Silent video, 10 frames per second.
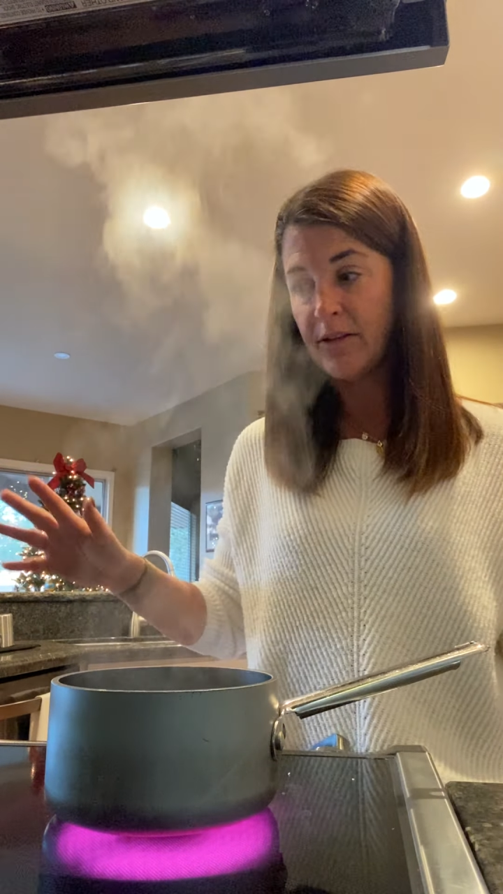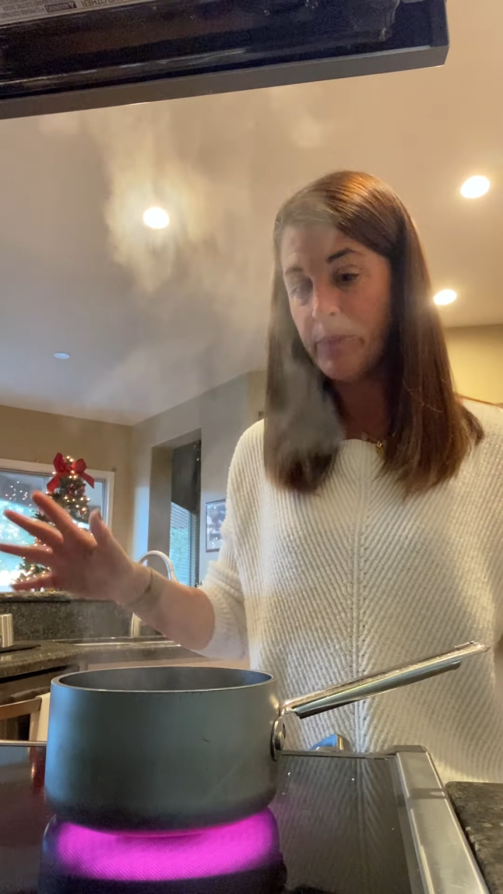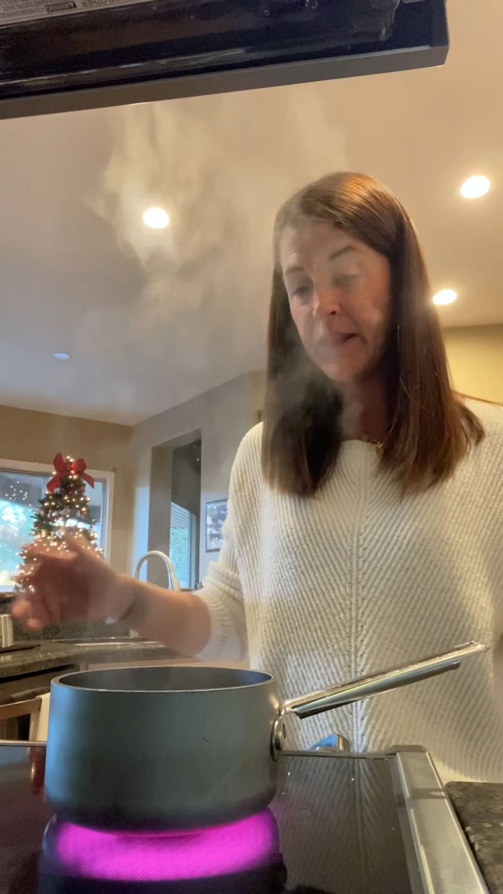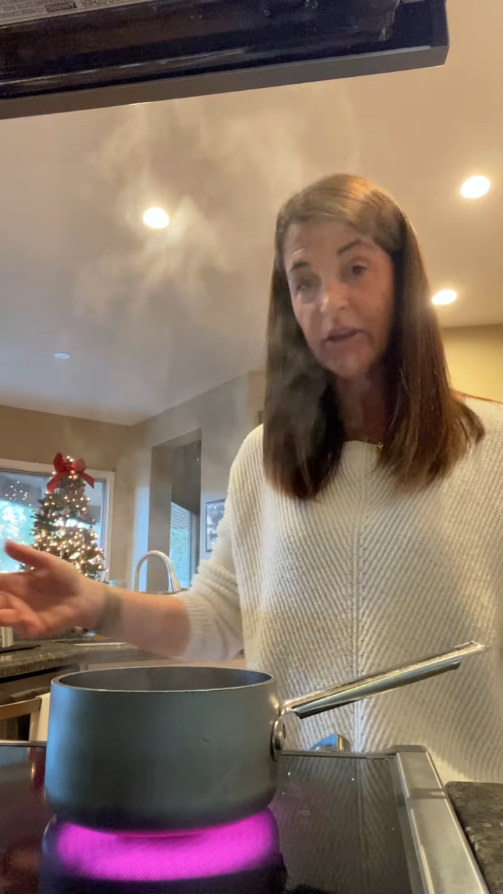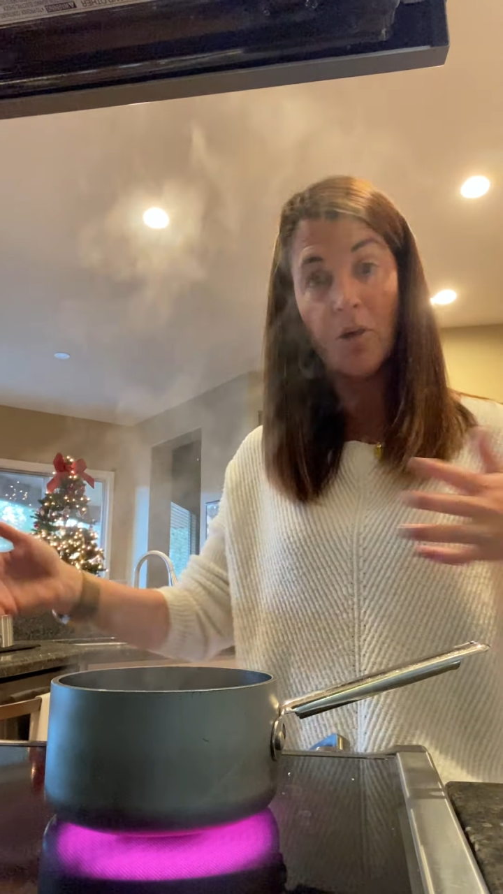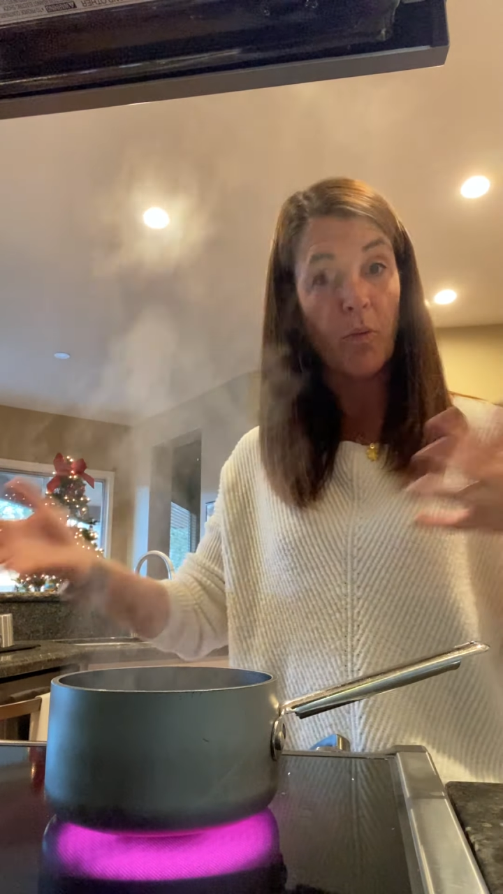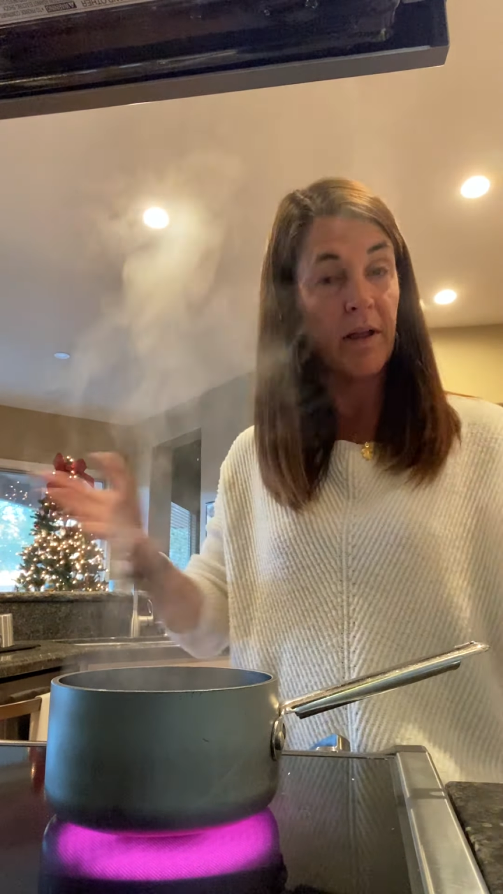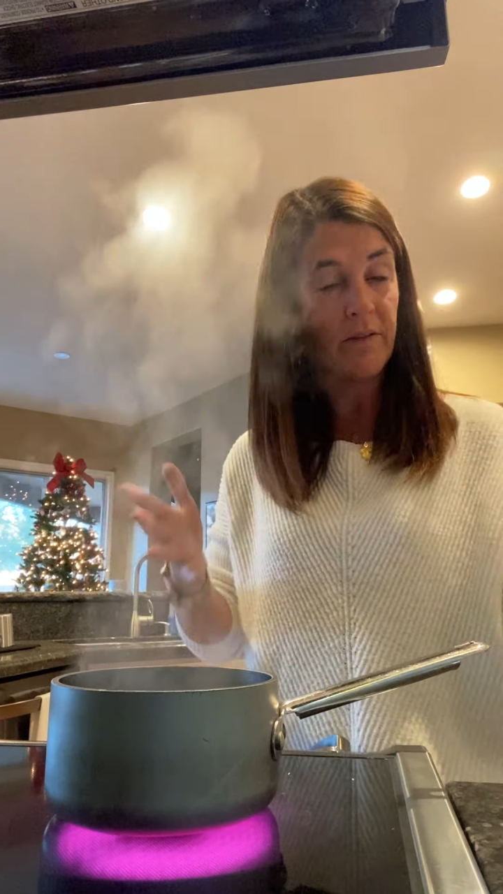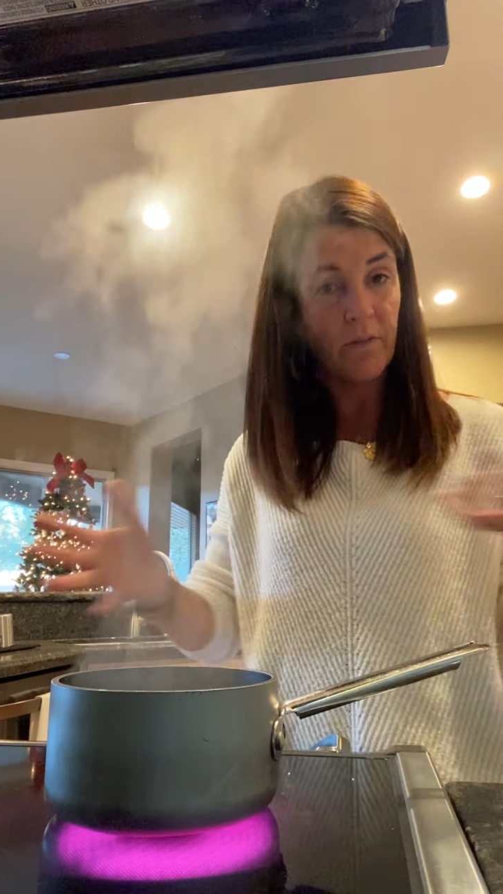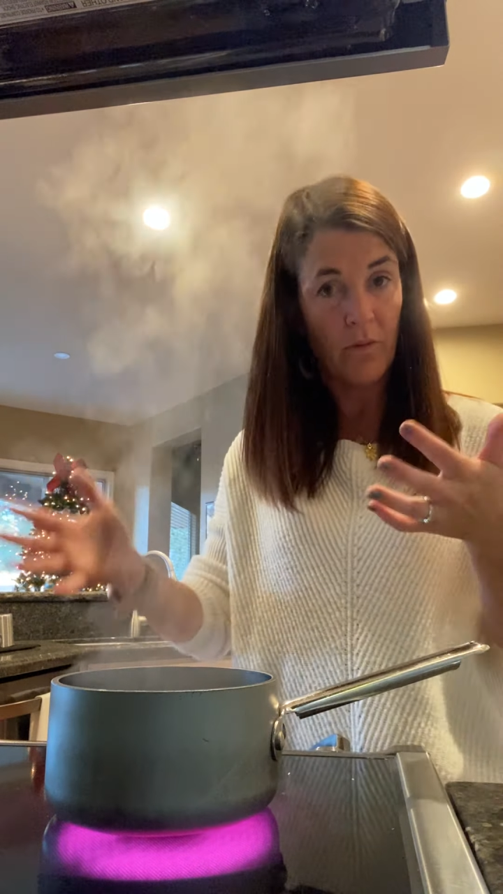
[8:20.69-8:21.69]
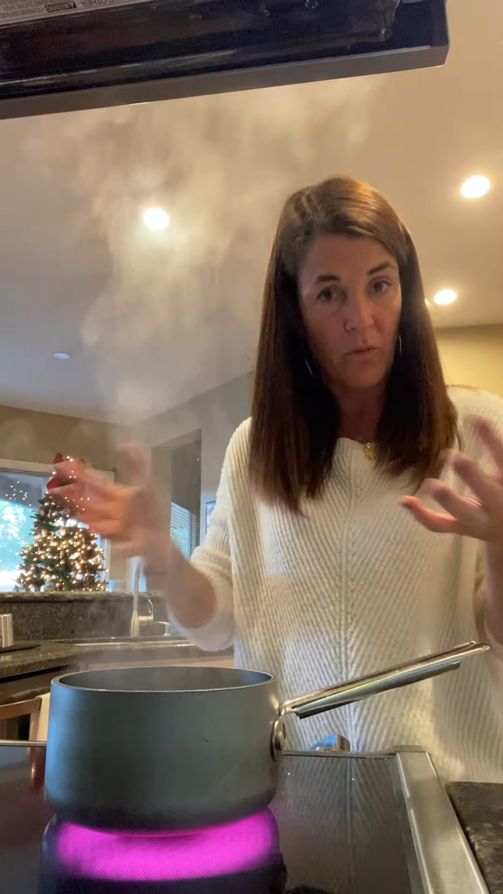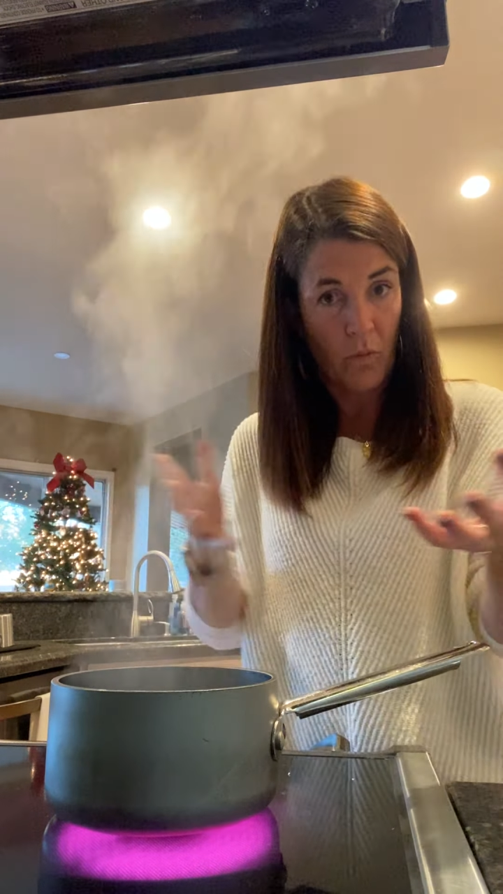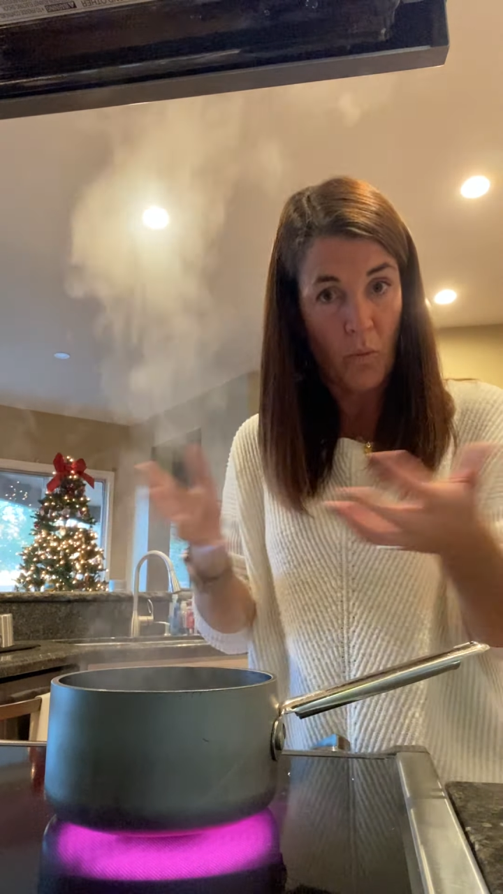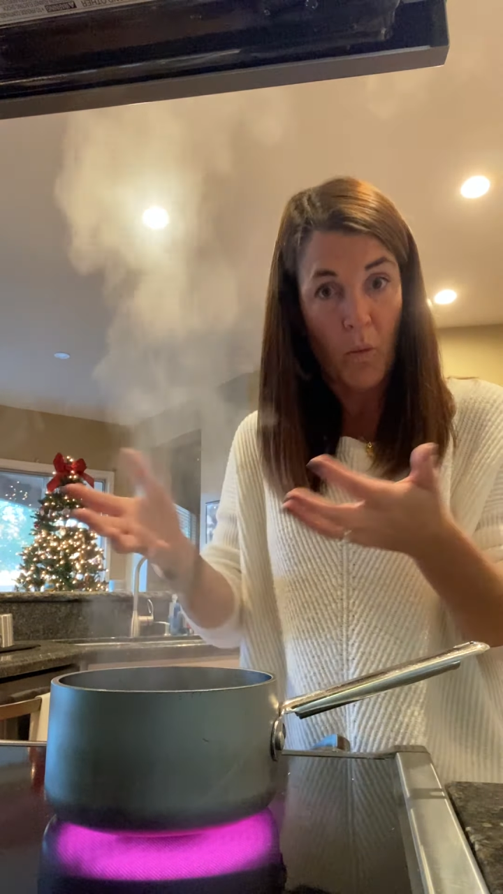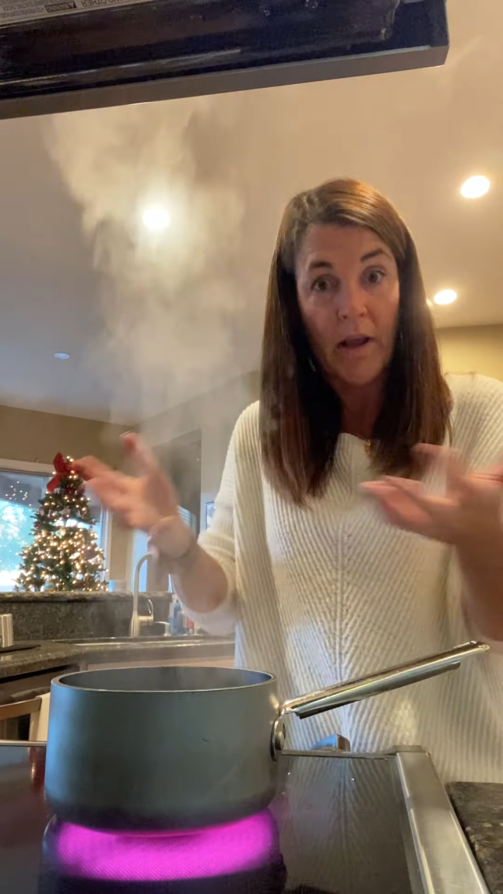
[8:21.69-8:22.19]
depending on
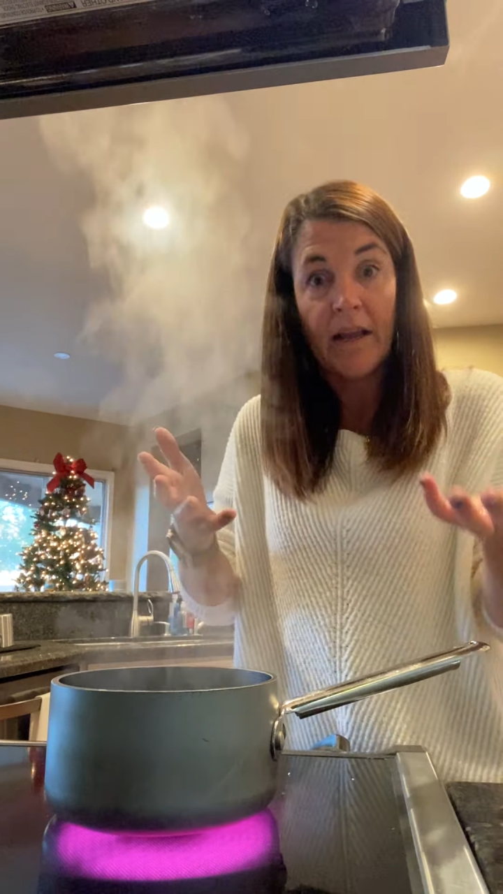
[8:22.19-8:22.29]
what